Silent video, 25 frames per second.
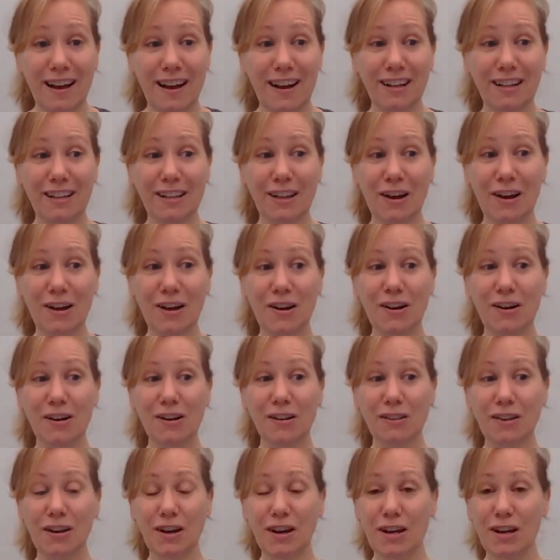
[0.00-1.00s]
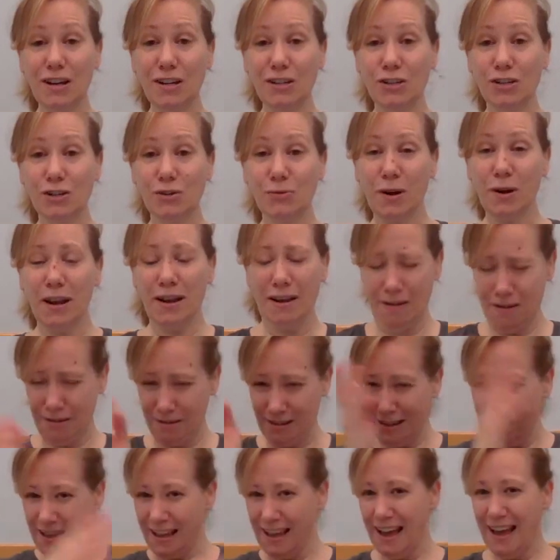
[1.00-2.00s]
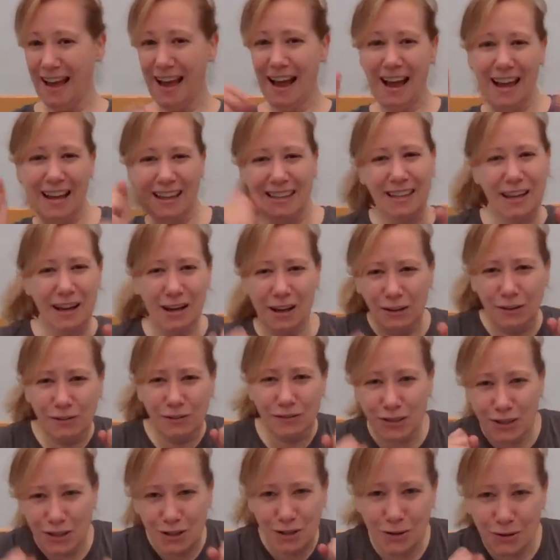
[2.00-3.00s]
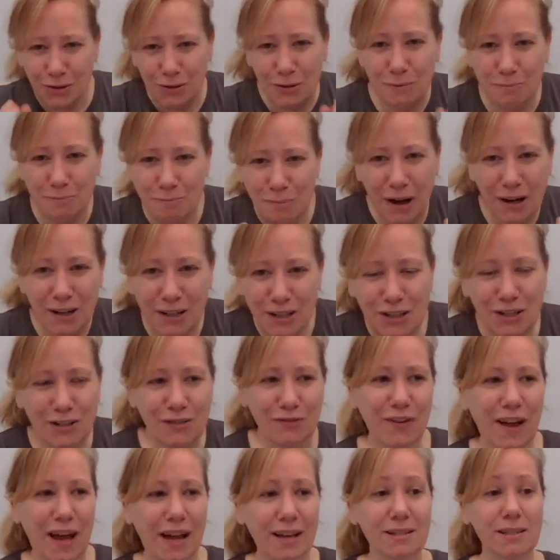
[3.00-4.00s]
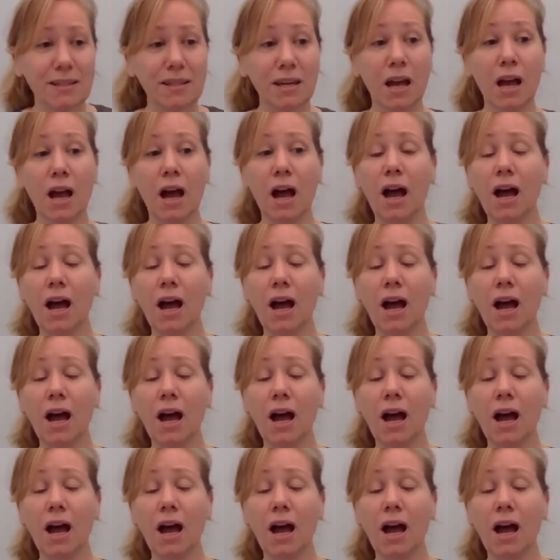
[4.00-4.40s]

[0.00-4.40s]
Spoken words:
Along the trail, I love to march fast.